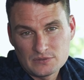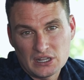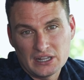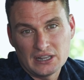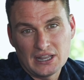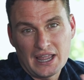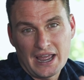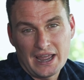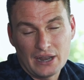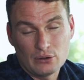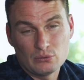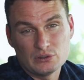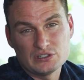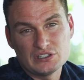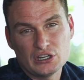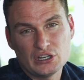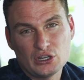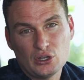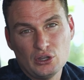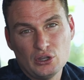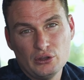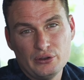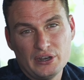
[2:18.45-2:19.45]
The land was
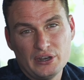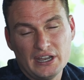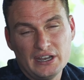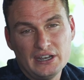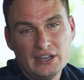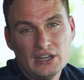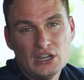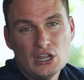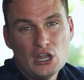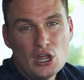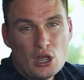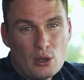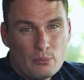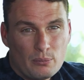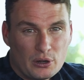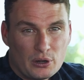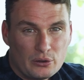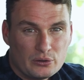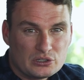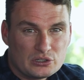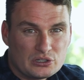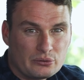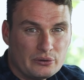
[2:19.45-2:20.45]
included,
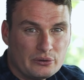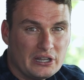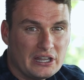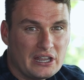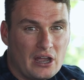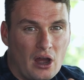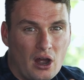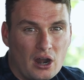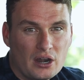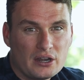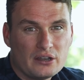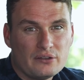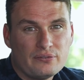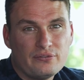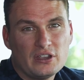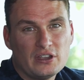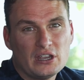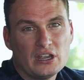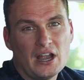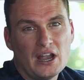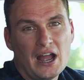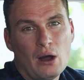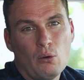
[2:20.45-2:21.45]
but it was really hard to
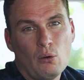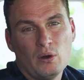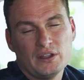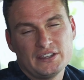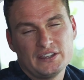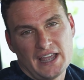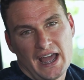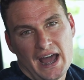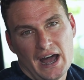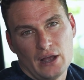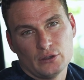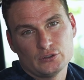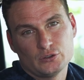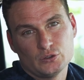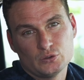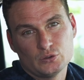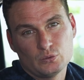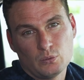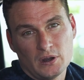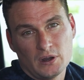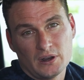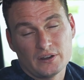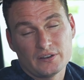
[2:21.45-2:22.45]
figure out what the house
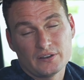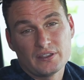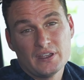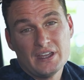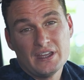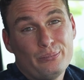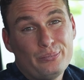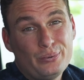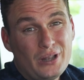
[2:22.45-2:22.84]
was worth.